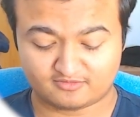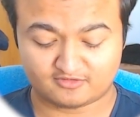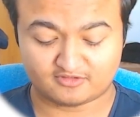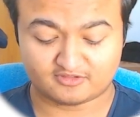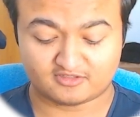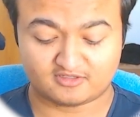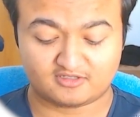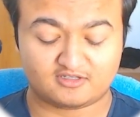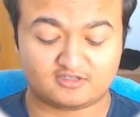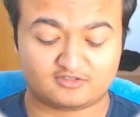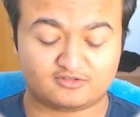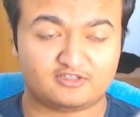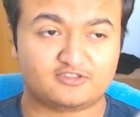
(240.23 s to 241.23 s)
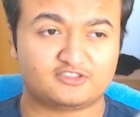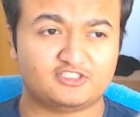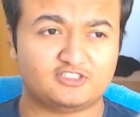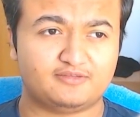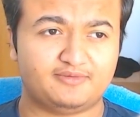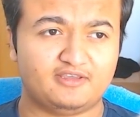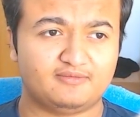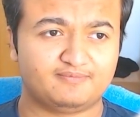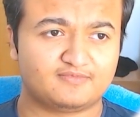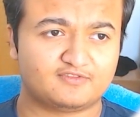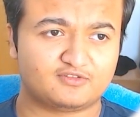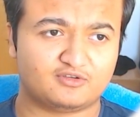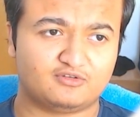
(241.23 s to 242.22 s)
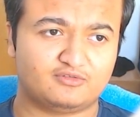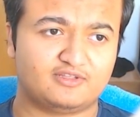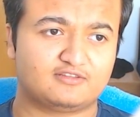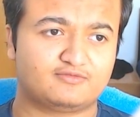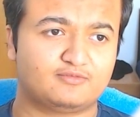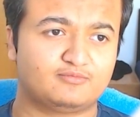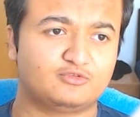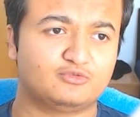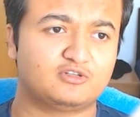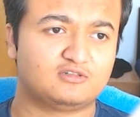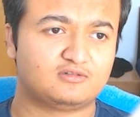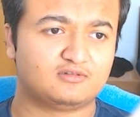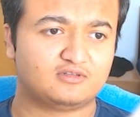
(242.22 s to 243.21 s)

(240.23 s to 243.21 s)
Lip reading: course. So there's GCP, so that's from Google,